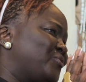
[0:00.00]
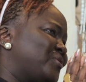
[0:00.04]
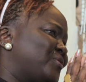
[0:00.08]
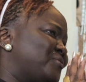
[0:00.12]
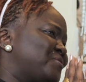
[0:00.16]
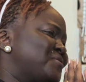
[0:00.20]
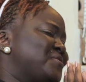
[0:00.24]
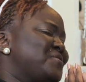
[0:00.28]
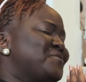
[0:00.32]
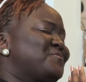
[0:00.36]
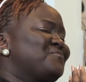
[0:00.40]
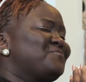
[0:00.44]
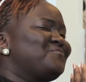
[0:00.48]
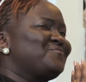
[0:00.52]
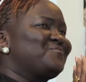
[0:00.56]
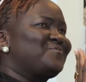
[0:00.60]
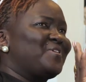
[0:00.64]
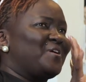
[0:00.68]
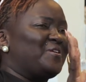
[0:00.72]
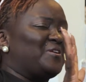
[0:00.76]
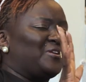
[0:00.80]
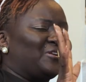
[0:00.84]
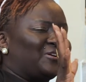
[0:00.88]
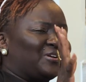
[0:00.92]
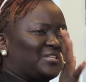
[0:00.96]
for
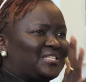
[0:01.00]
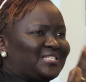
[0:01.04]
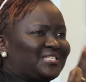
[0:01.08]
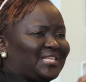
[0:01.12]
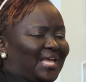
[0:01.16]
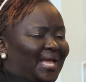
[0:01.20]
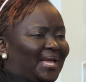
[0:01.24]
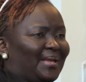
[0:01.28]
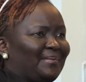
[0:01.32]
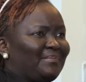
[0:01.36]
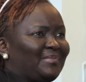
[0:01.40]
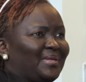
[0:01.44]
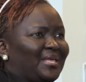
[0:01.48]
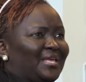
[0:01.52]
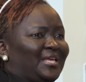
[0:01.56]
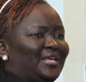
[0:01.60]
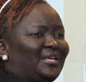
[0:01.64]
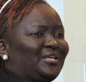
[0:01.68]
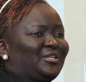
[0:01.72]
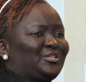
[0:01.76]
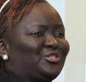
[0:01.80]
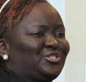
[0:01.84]
very long time.